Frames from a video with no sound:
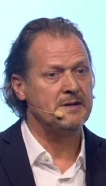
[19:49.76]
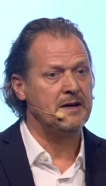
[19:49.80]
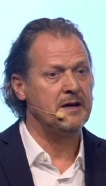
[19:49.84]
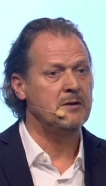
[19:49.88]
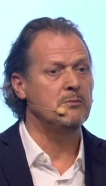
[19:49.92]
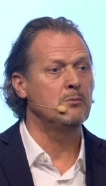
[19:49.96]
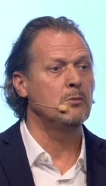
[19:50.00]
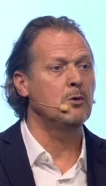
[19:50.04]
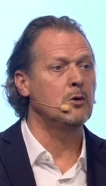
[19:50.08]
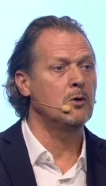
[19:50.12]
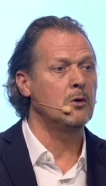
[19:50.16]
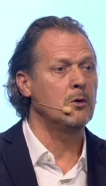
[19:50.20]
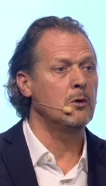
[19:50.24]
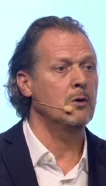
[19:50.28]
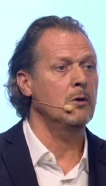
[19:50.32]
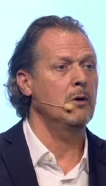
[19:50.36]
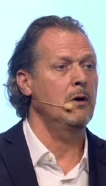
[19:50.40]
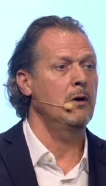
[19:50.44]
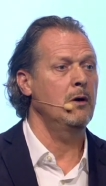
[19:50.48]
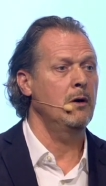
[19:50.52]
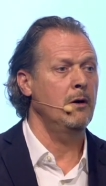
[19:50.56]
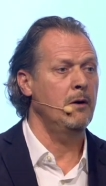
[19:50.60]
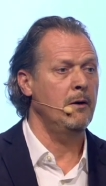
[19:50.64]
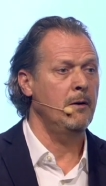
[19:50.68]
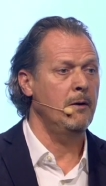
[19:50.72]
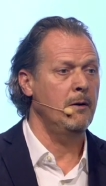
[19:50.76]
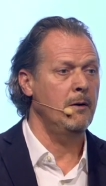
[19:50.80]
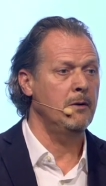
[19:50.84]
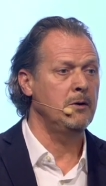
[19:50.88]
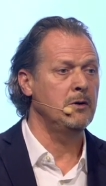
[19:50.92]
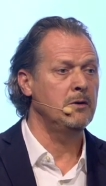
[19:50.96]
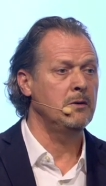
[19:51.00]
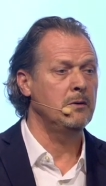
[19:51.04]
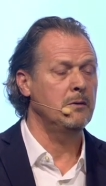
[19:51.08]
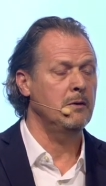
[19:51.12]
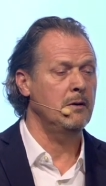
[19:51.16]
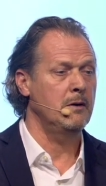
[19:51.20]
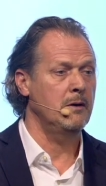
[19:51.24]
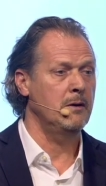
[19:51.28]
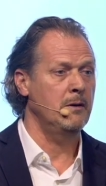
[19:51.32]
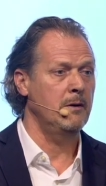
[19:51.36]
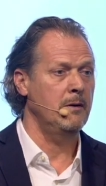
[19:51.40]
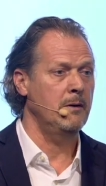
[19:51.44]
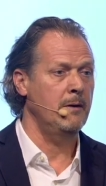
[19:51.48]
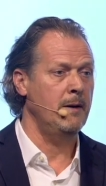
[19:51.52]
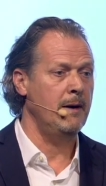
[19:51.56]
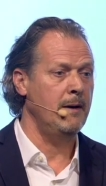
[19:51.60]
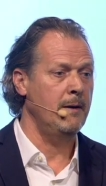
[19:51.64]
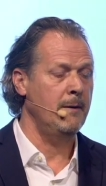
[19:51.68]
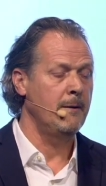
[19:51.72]
take more. Uh,
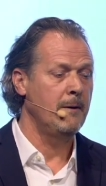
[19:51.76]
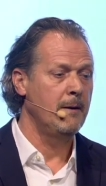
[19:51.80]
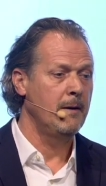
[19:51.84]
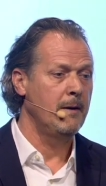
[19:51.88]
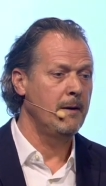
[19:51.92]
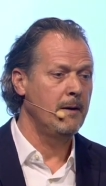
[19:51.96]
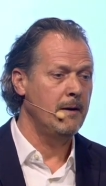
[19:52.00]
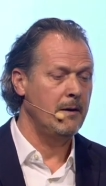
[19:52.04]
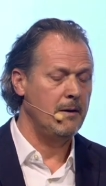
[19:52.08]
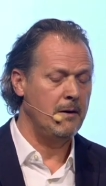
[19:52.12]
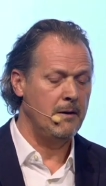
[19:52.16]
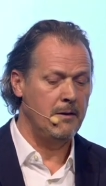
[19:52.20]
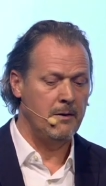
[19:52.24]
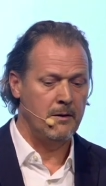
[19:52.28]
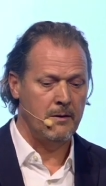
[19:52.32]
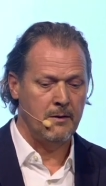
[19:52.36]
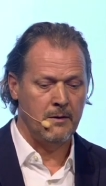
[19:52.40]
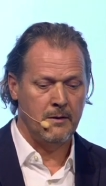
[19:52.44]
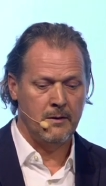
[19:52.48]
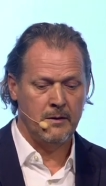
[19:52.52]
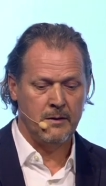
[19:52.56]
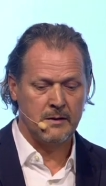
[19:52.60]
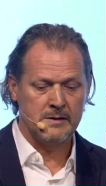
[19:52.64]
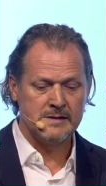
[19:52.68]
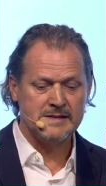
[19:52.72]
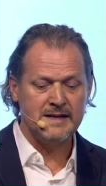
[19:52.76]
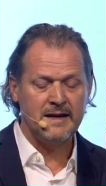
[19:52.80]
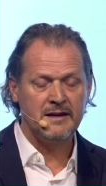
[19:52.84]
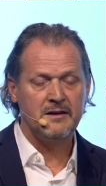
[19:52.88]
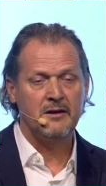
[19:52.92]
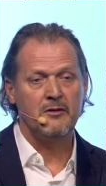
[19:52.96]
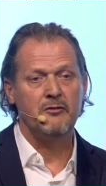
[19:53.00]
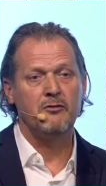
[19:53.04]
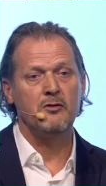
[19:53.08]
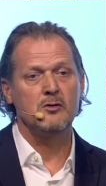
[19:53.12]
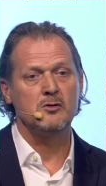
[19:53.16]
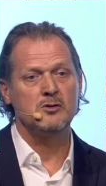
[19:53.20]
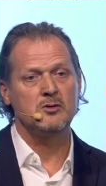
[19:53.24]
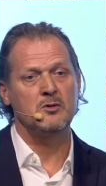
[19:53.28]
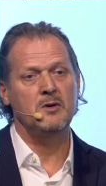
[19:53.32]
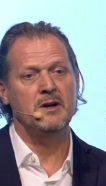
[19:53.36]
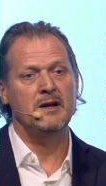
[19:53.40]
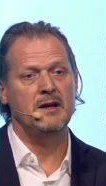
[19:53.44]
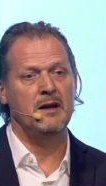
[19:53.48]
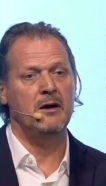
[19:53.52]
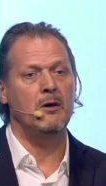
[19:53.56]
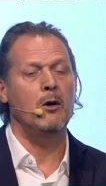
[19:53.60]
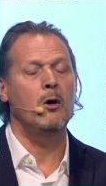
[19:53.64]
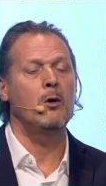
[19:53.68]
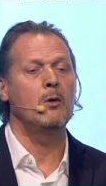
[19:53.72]
uh, uh take the future
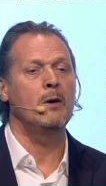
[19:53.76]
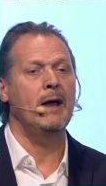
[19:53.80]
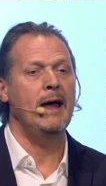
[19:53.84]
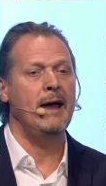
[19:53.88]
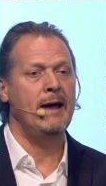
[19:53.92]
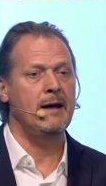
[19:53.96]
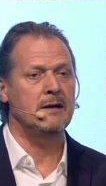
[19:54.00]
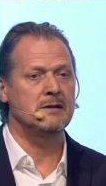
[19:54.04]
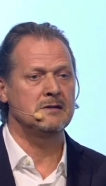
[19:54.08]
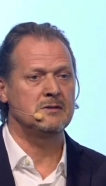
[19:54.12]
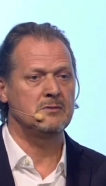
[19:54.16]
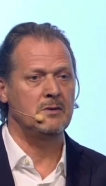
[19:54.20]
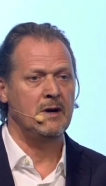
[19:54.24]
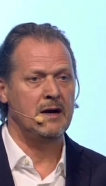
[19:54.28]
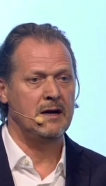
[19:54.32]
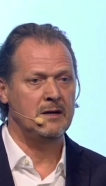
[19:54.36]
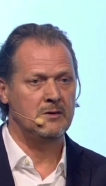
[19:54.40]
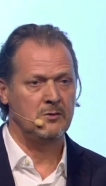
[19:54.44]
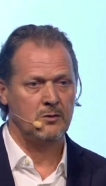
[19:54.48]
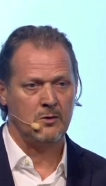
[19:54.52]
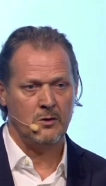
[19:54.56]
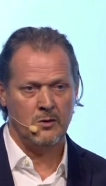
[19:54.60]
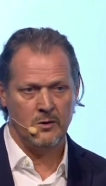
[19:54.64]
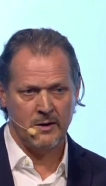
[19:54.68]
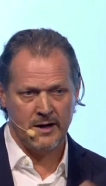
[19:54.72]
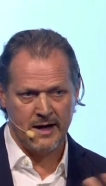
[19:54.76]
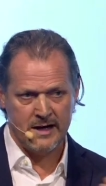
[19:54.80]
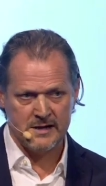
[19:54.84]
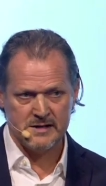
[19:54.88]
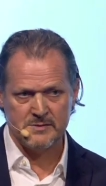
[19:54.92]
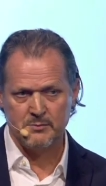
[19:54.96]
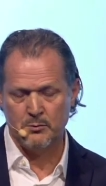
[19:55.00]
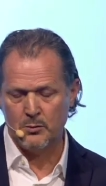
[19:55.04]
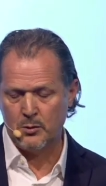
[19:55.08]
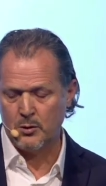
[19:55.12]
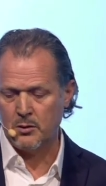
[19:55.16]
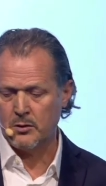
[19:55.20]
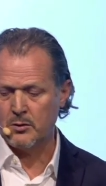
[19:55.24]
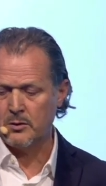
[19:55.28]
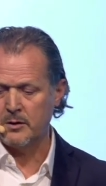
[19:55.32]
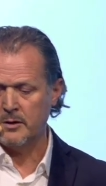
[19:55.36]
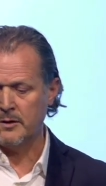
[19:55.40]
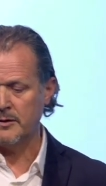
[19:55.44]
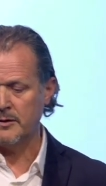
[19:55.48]
in their own hands, right? Or, or more